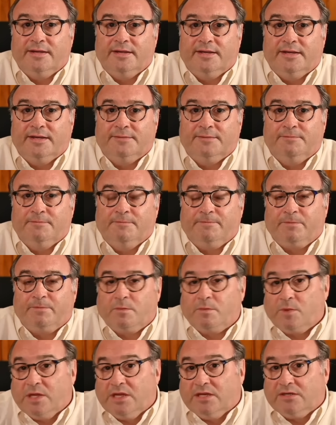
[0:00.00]
um,
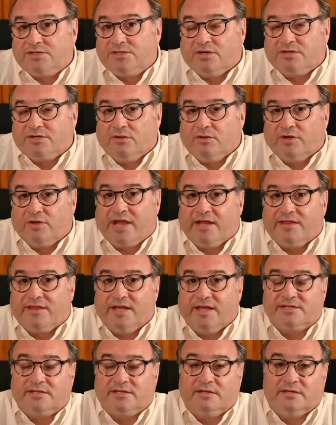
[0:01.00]
you know start to look at
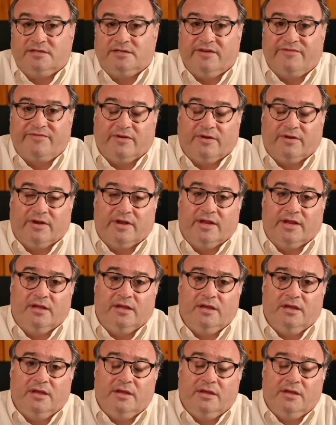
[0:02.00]
things a little differently.